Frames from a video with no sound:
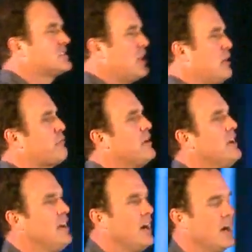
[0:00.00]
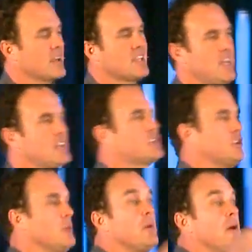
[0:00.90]
tough uh,
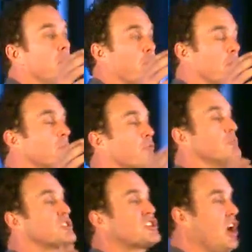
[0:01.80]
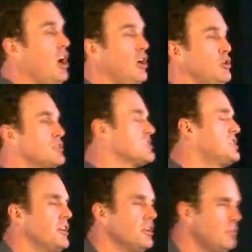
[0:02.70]
kingship from, from Saul, who was a
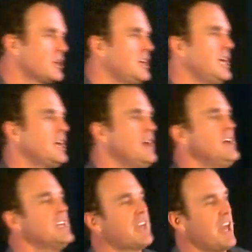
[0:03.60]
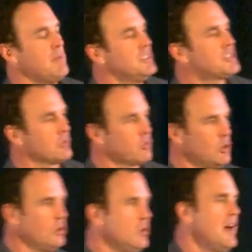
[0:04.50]
terrible king. He came into
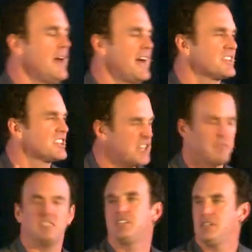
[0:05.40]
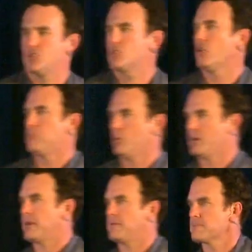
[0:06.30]
rule as a 17 year old
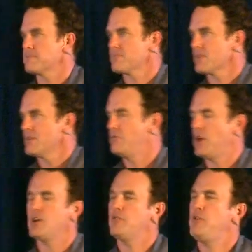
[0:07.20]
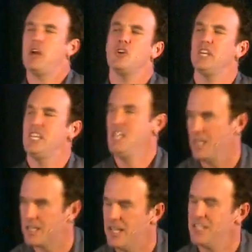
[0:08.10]
boy. Very, very
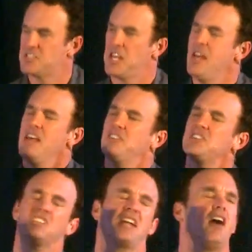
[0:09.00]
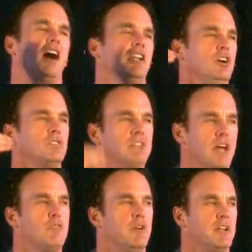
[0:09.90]
young. And, and see, this is how I know
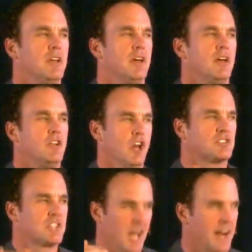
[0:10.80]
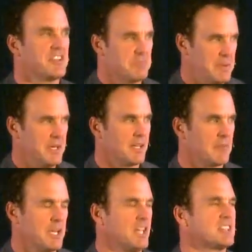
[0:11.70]
David knows God is
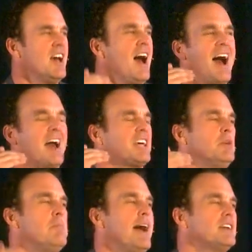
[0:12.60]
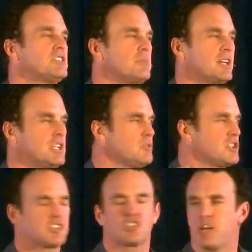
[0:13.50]
big. Because I can imagine, because he was
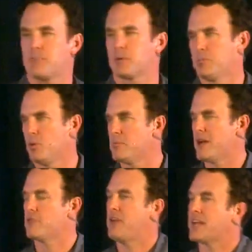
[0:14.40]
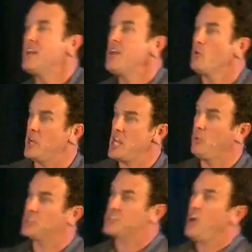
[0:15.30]
just a shepherd boy. Matter of fact, when he
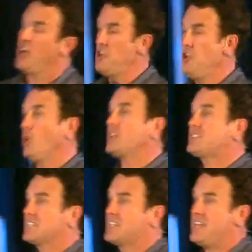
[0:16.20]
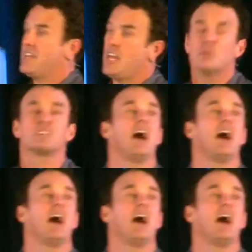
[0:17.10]
was anointed king, he was